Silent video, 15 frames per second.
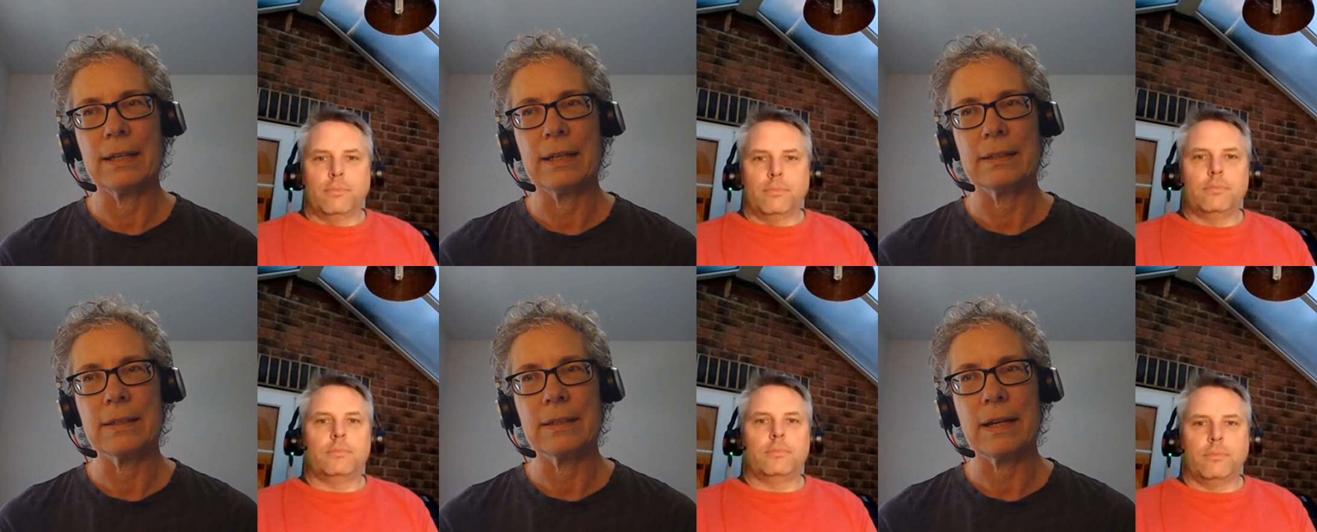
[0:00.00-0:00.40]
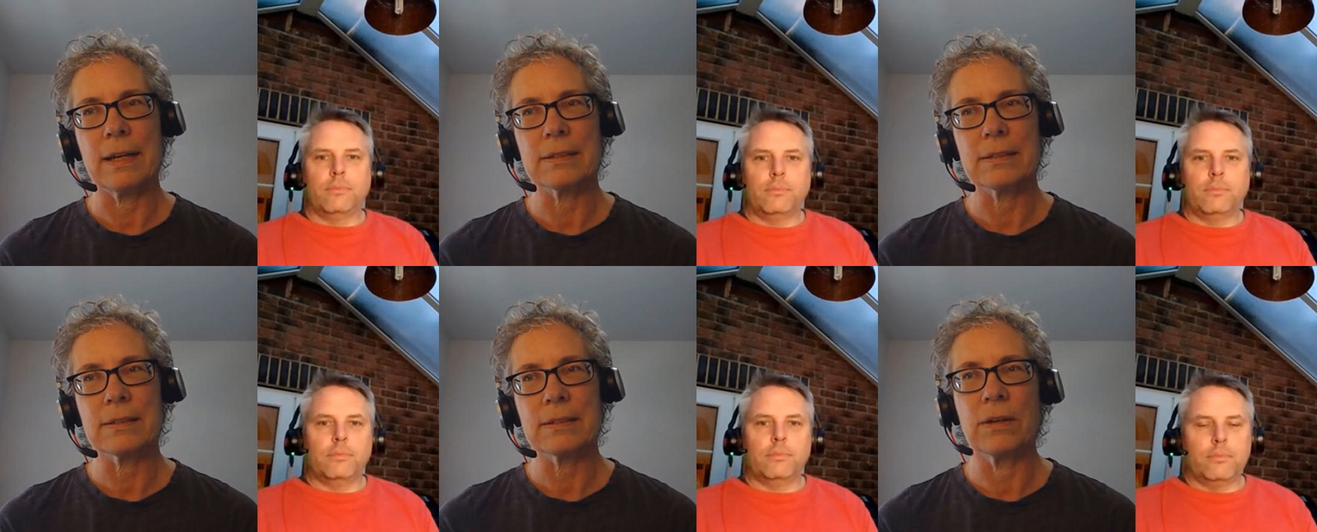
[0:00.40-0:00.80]
Speaker 1: And
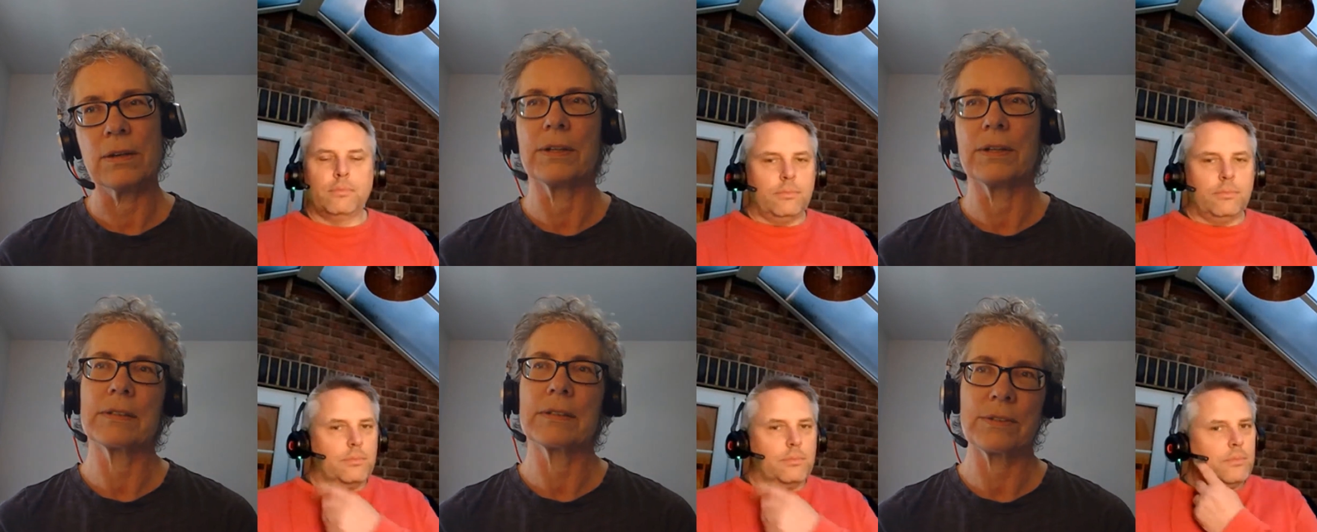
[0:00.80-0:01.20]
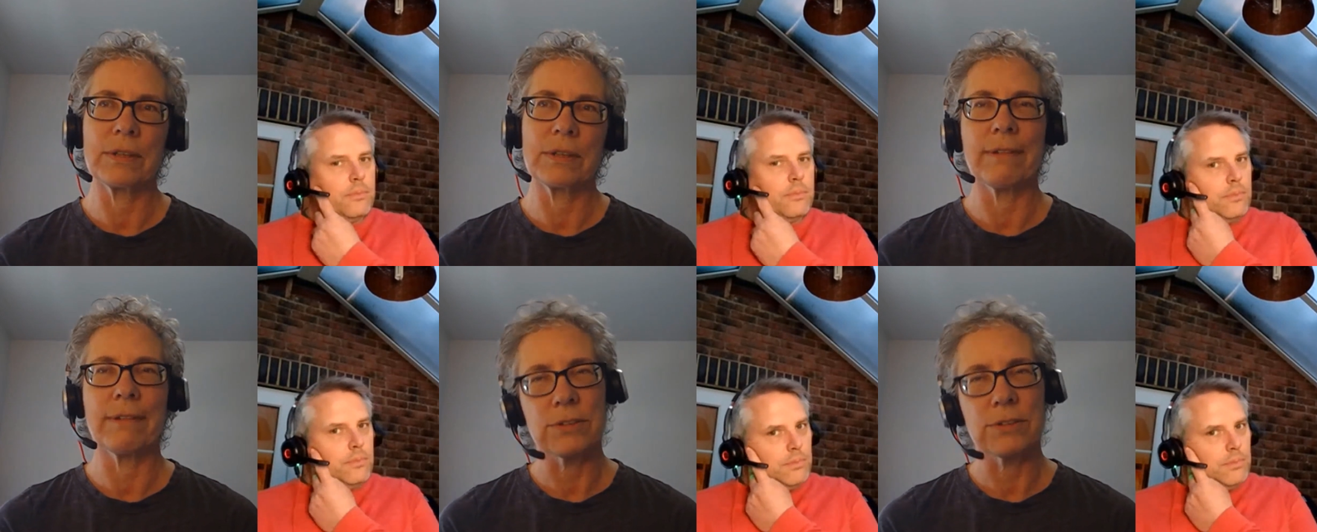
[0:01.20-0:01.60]
that's going
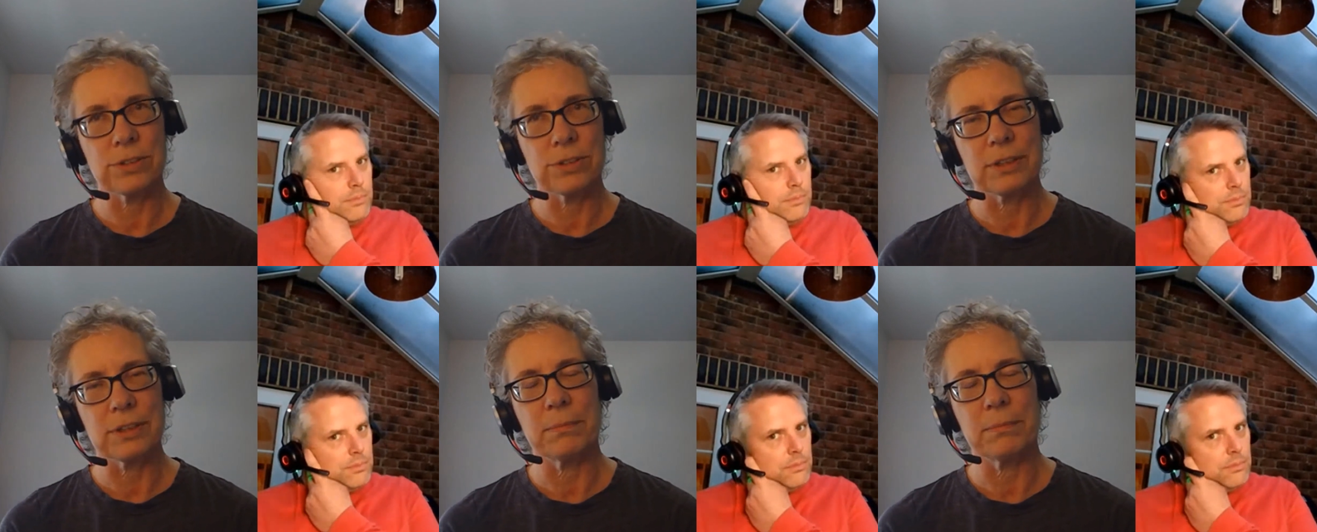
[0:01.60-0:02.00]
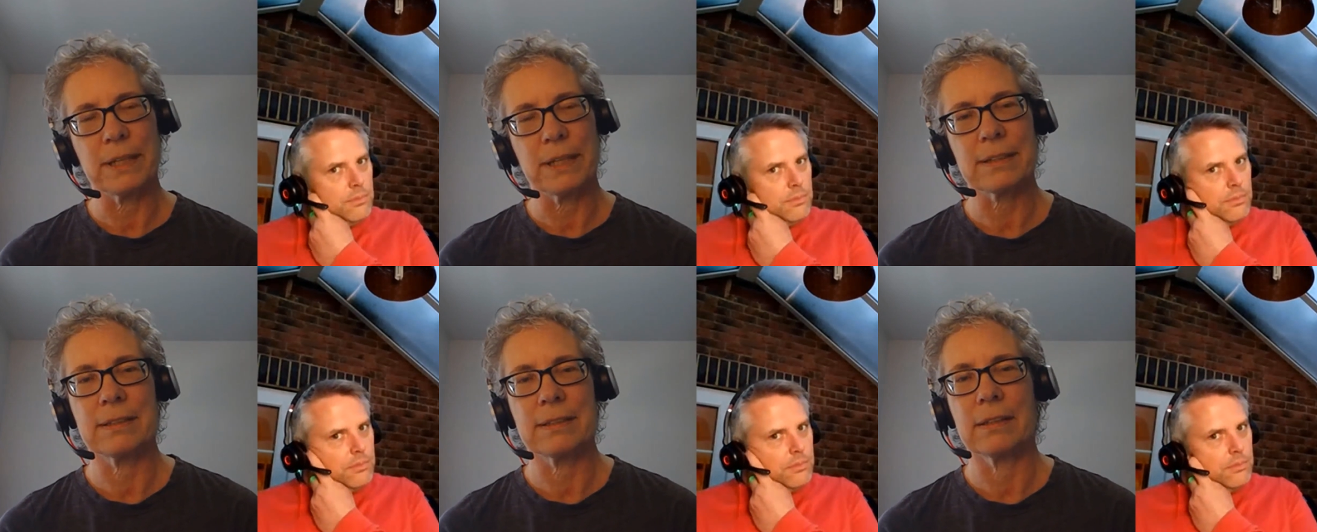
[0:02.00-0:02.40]
to eventually
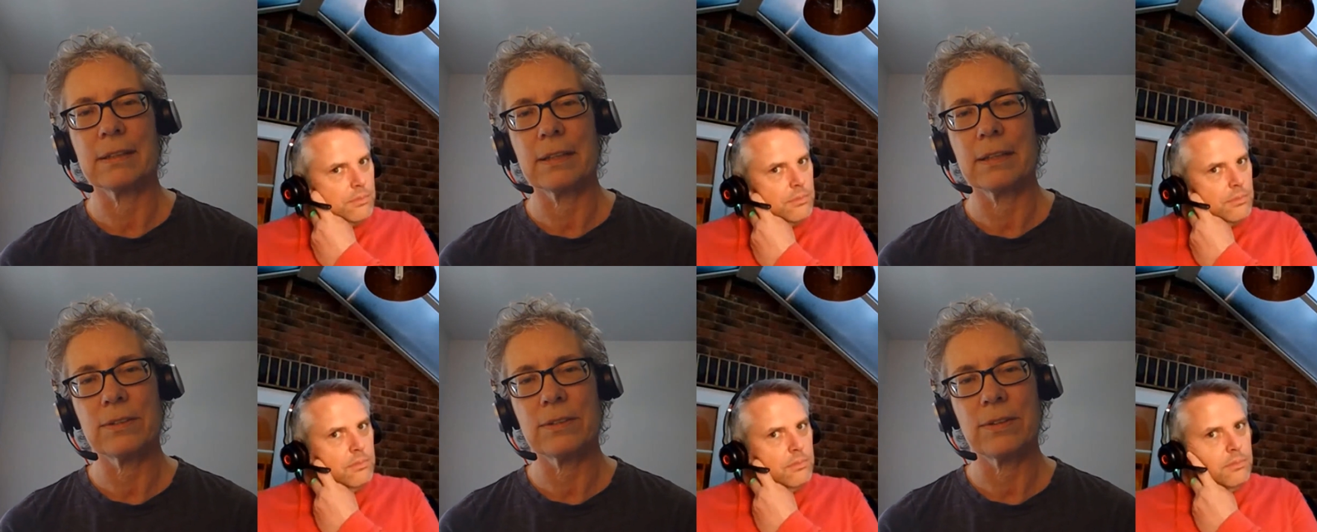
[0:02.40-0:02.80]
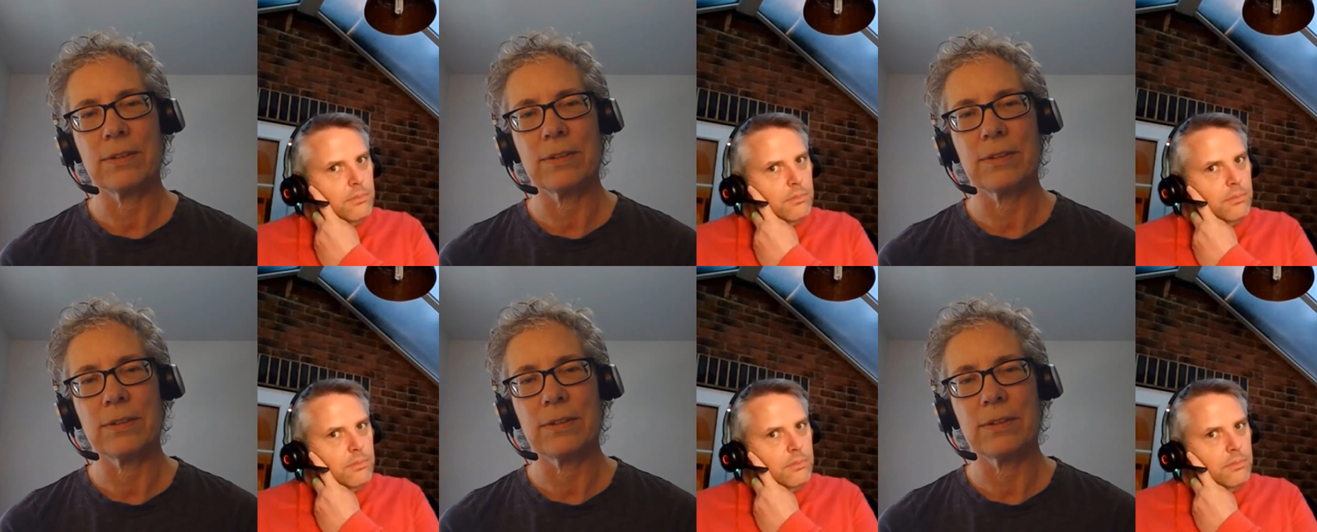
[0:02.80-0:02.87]
be extended